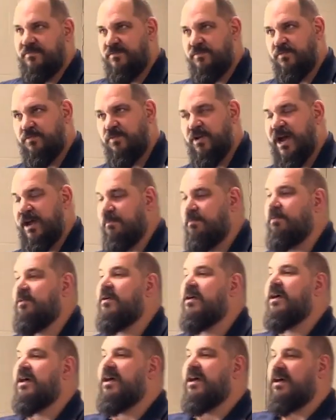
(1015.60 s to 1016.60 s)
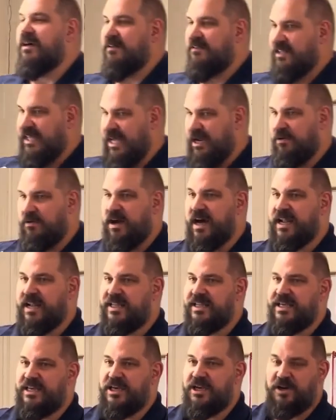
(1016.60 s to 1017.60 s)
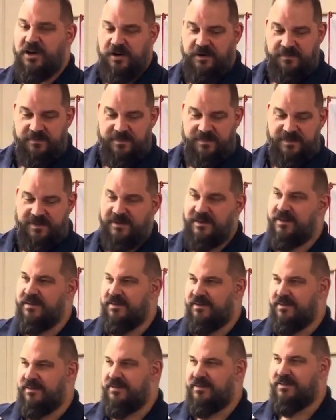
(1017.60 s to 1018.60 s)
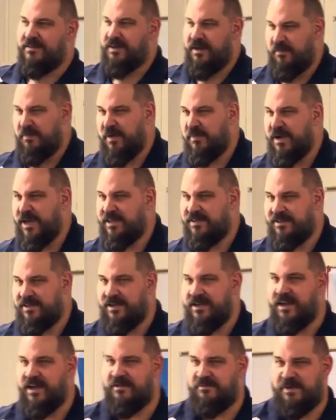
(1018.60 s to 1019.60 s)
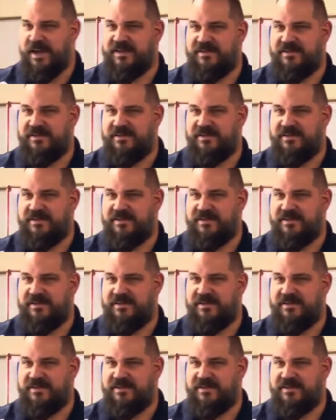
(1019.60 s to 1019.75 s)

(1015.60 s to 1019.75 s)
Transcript: ripe later on in the year. Does everybody make sense? Make